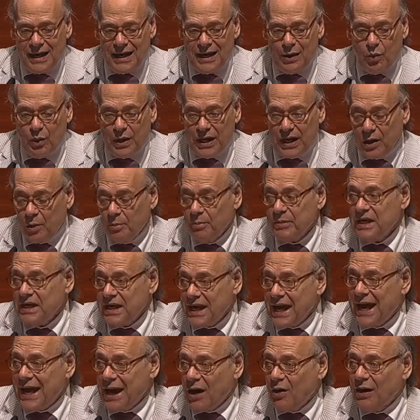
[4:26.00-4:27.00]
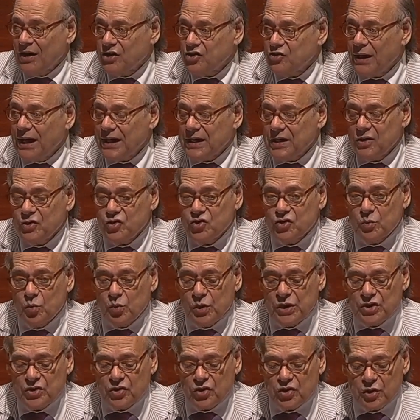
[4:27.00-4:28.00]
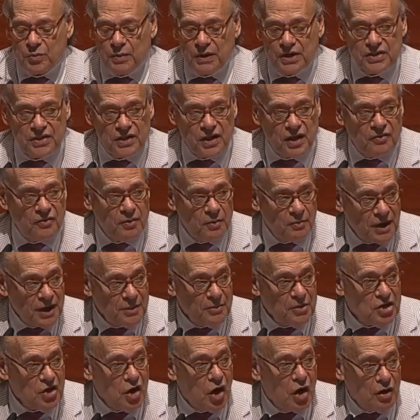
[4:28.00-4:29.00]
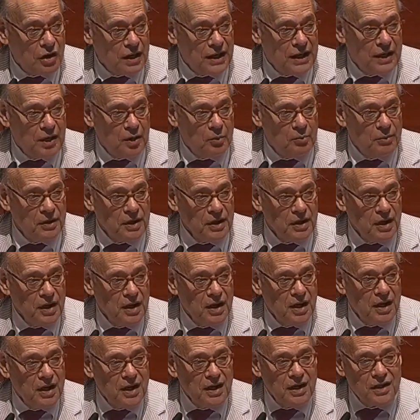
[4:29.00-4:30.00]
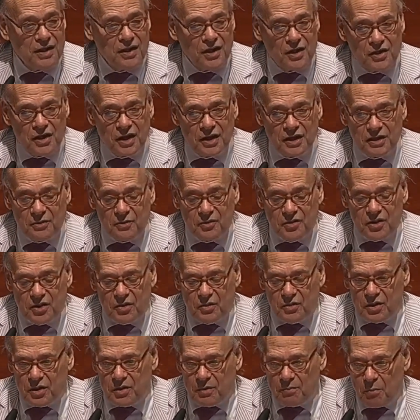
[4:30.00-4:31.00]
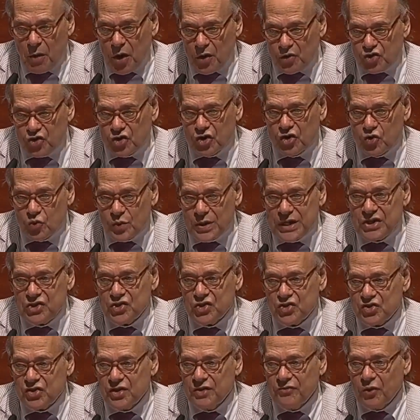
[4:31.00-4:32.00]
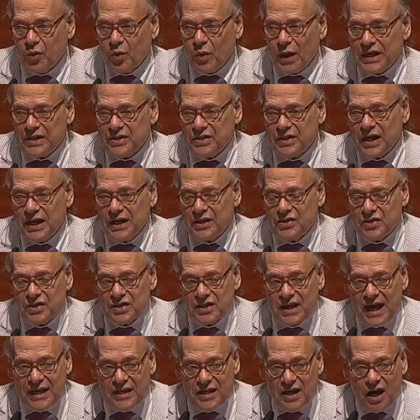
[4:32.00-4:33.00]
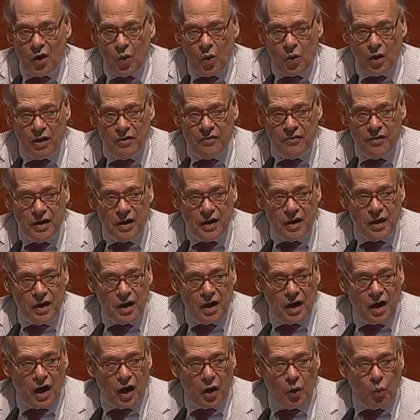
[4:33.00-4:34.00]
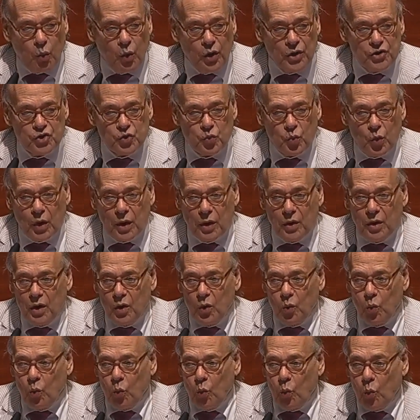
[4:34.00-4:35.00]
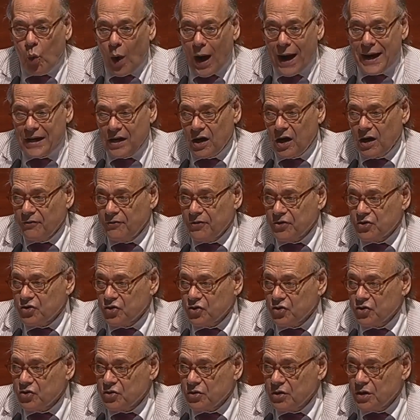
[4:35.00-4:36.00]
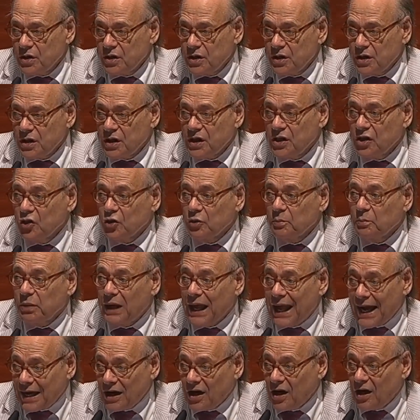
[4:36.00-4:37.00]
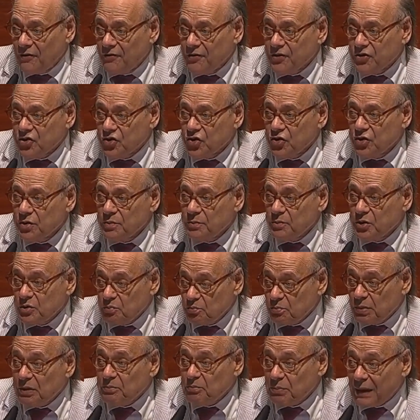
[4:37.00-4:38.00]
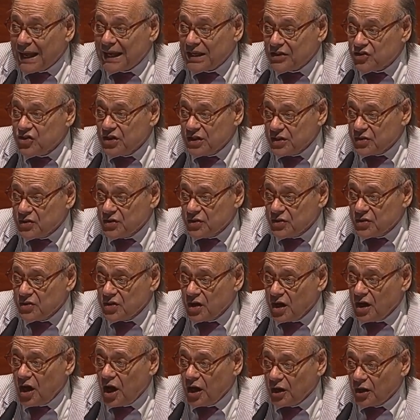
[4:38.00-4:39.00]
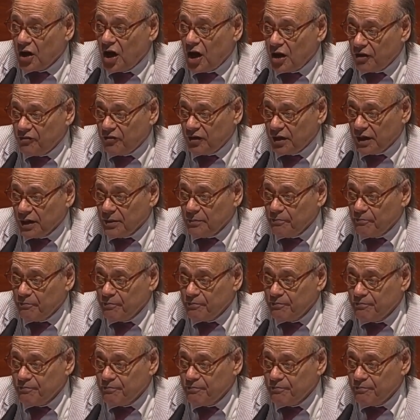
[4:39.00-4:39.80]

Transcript: It would help me now. I tried to do some research myself, and maybe y'all can help me. The most egregious civil rights cases I know of are ones where white officers killed black citizens unlawfully.